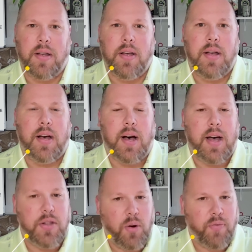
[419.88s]

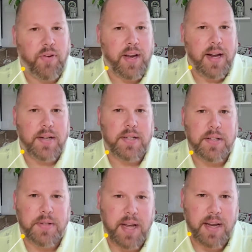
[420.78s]
And don't forget
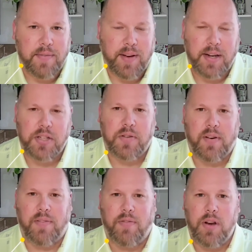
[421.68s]
to take advantage of
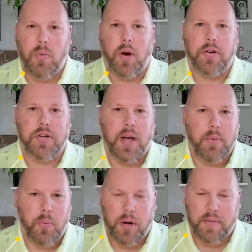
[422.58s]
our free workshop
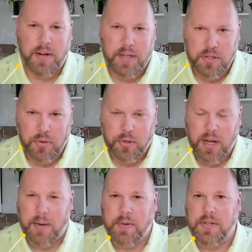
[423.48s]
with one of our digital
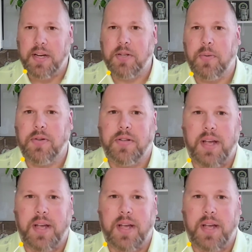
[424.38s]
commerce experts like